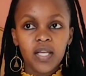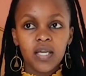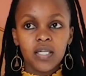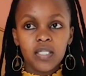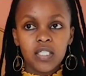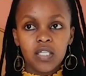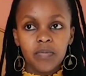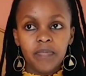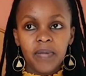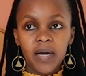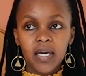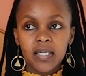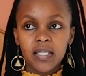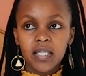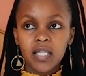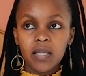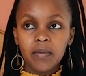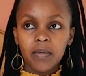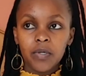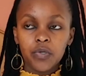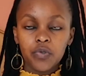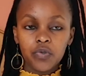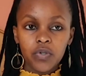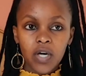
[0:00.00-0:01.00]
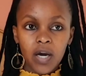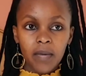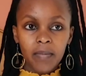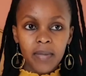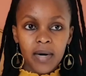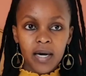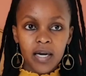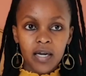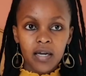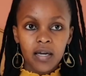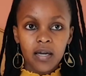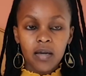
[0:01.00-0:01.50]
She packed them into her
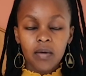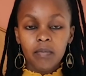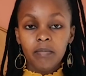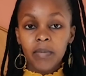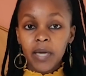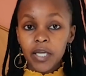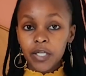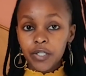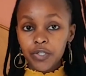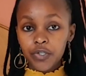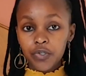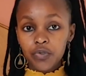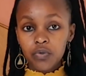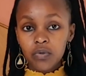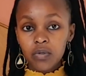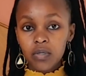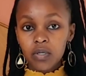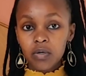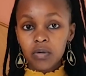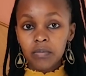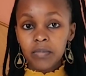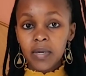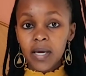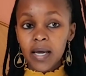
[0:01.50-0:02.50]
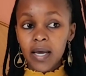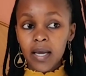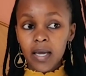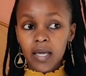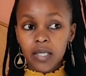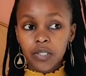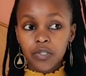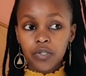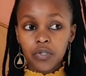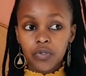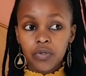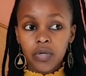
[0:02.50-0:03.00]
bag. Mind you, remember I
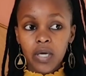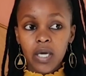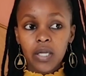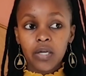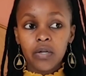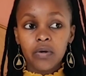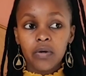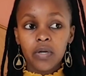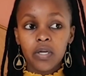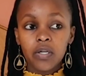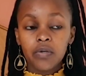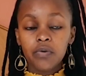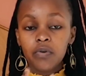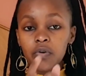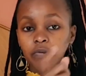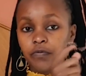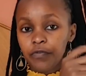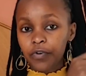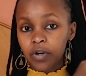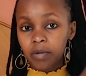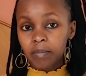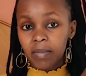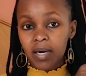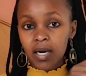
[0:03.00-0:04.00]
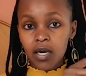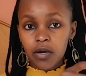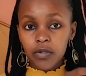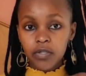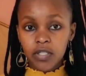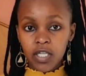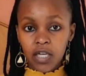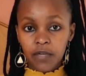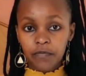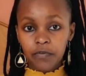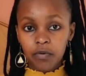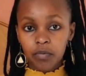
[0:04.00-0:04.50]
told you I had already gone for a bag
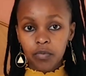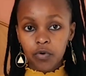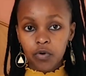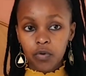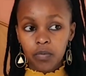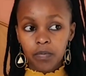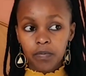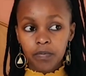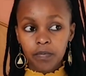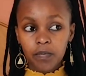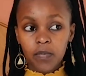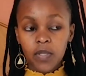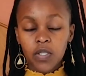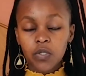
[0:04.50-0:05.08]
outside from home.